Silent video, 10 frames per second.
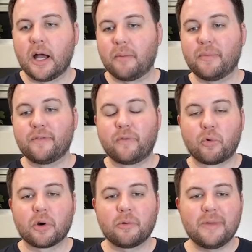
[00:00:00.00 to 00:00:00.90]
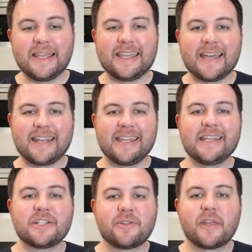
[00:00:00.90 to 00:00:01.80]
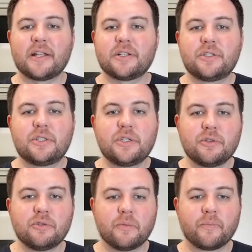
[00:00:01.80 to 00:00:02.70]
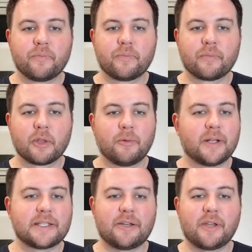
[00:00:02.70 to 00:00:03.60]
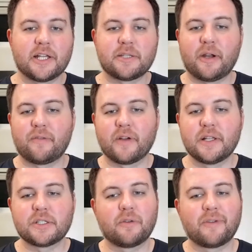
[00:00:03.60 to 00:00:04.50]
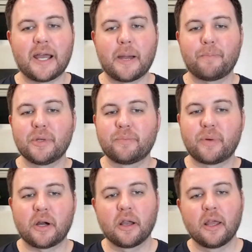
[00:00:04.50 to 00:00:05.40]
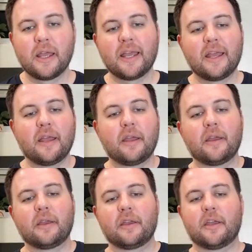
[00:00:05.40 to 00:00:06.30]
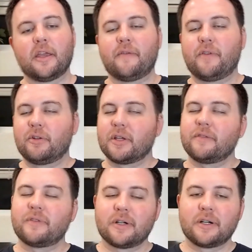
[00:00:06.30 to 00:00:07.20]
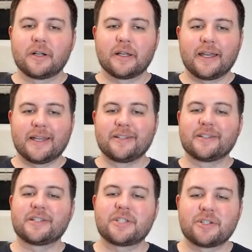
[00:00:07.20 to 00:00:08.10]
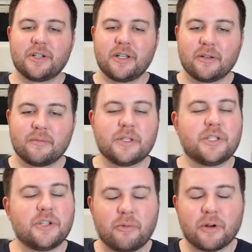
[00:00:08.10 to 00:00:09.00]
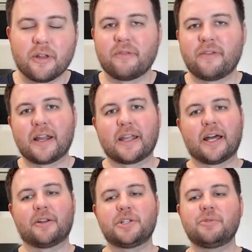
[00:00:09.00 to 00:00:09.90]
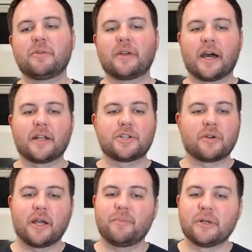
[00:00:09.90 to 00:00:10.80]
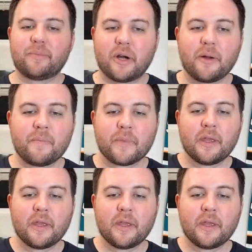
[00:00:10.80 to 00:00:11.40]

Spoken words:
before we get into that, do want to tell you guys about our friends over at Built Bar. If you're looking for a delicious treat, but you don't want all the fat and calories, you've got to try Built Bar.